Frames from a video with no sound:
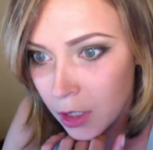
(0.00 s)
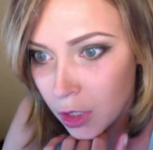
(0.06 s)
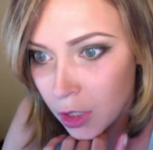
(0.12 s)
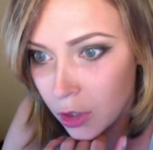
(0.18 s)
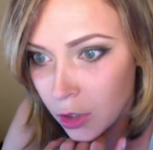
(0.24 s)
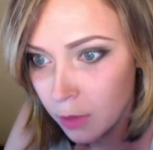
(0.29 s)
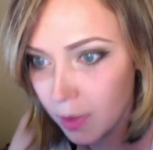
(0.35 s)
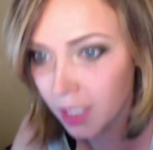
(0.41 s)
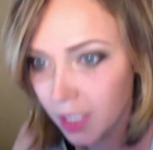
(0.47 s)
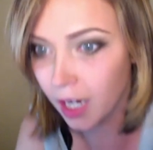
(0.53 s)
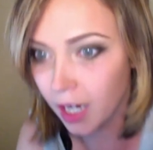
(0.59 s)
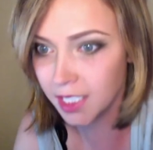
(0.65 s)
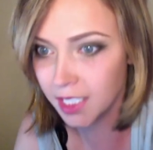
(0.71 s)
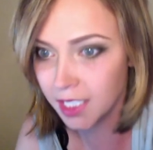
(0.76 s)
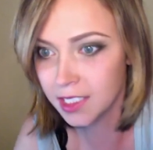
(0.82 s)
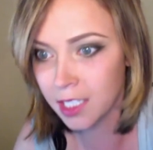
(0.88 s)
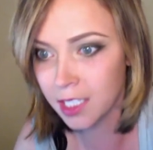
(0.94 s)
hoop in
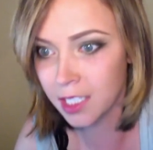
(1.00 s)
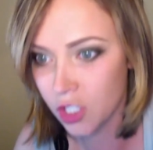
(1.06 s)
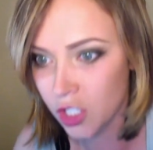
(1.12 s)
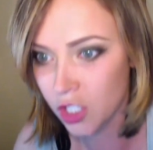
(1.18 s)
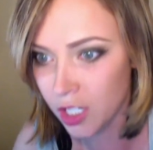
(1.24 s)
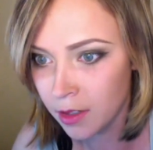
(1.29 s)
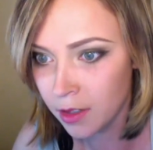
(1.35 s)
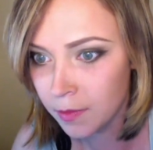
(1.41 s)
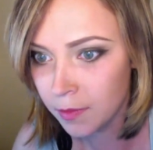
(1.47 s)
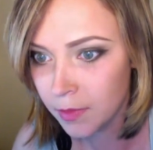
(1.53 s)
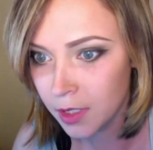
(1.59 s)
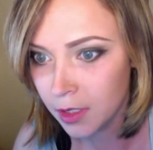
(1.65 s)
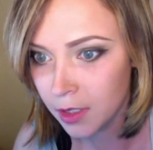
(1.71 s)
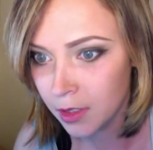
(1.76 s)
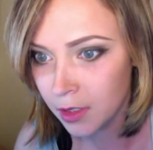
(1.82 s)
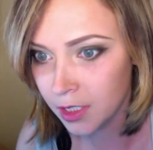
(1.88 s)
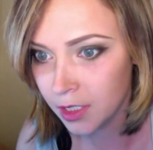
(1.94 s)
isolation.
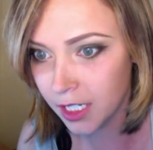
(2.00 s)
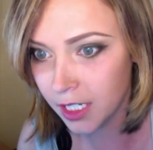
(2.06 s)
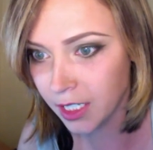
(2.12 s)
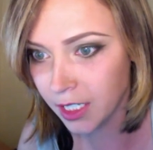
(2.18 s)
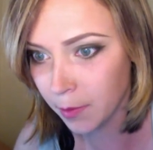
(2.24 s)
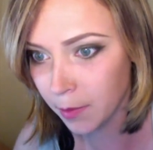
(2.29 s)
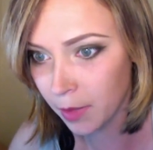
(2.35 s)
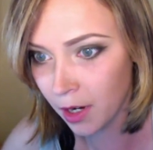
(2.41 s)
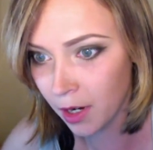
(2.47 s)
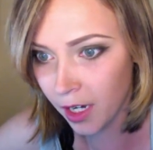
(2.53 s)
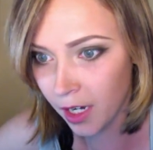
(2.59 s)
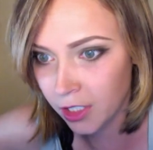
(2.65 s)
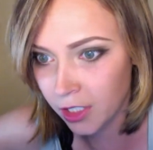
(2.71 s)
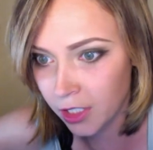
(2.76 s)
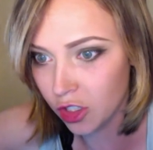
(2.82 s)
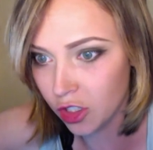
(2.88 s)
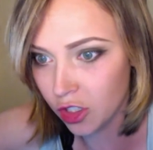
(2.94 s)
Take it behind
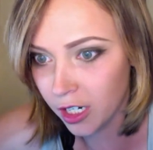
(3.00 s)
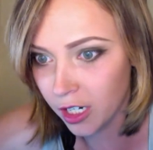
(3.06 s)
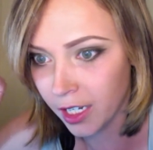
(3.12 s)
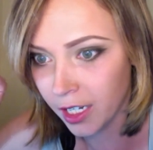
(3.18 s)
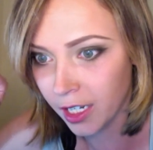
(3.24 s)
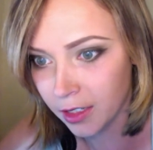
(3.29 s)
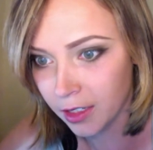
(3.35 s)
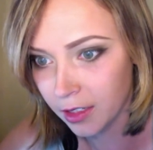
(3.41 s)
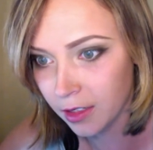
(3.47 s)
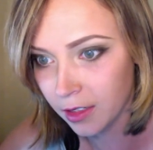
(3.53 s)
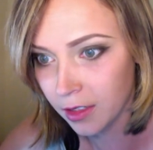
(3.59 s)
your head.